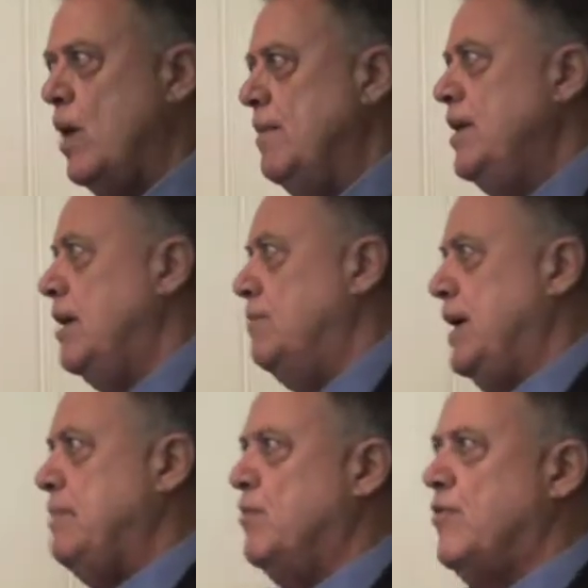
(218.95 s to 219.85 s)
women and
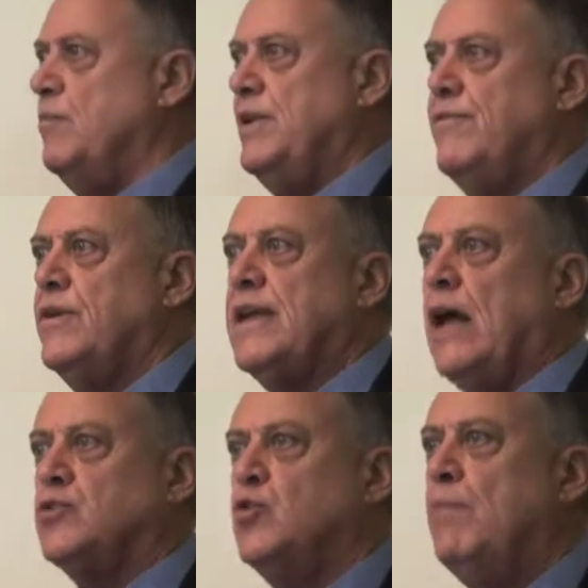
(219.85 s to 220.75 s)
people from different
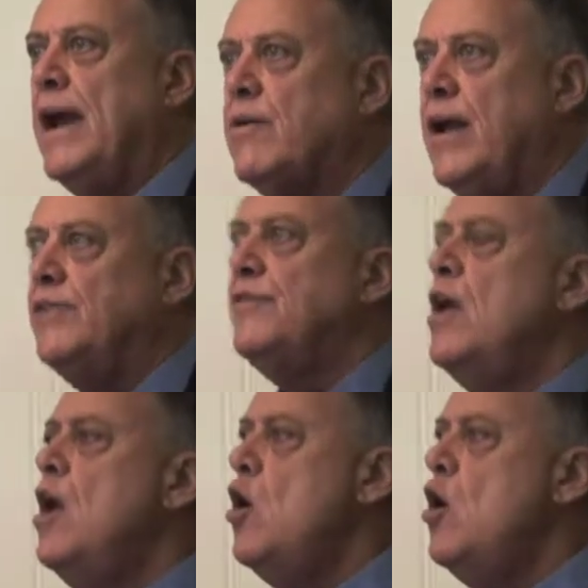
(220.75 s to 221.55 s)
cultural backgrounds,